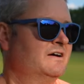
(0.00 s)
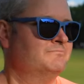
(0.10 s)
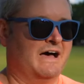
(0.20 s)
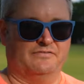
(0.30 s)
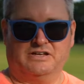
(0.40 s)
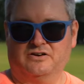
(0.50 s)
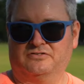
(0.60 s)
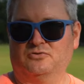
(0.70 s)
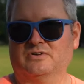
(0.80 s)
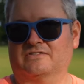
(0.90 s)
Mavic Air
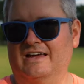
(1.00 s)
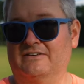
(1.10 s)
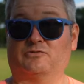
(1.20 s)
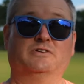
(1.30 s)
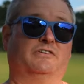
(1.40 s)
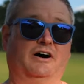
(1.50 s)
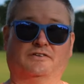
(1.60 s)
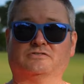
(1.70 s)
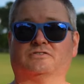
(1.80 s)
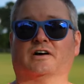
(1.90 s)
2 accessories,
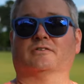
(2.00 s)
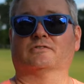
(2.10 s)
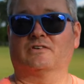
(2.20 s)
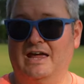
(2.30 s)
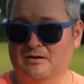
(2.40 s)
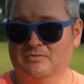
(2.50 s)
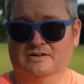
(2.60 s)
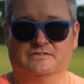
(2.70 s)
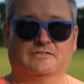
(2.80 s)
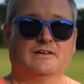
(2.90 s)
other drones,
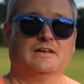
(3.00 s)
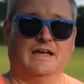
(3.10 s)
cameras,